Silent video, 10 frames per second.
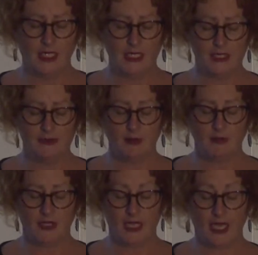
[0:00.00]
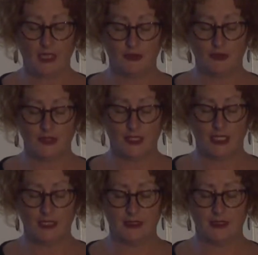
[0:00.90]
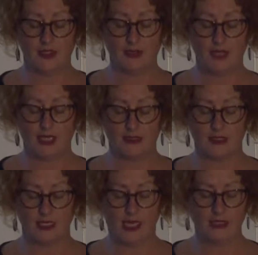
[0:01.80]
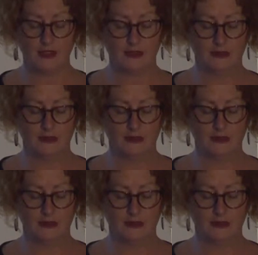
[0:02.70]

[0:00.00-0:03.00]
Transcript: He has been with the ACCC since 2008